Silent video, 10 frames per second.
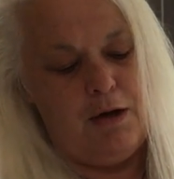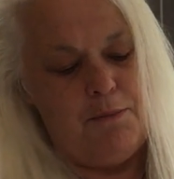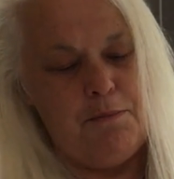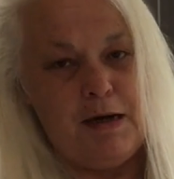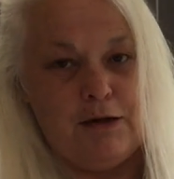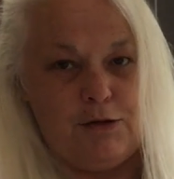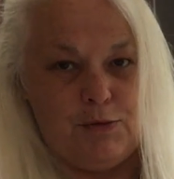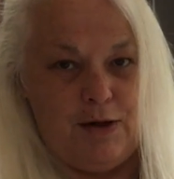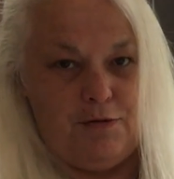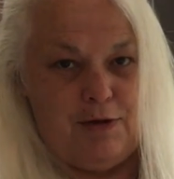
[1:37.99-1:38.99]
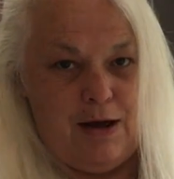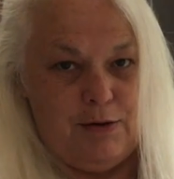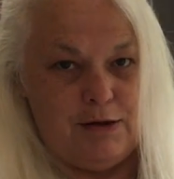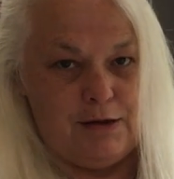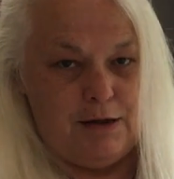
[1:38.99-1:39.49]
meadow sweet
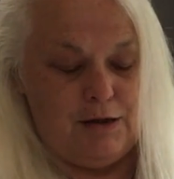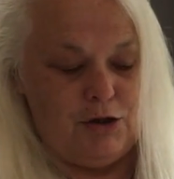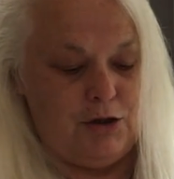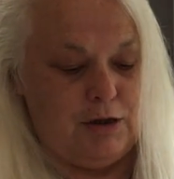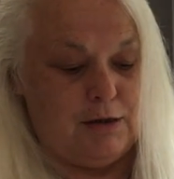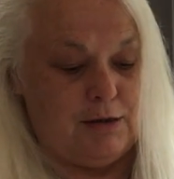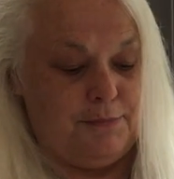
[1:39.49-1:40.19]
flowers and sugar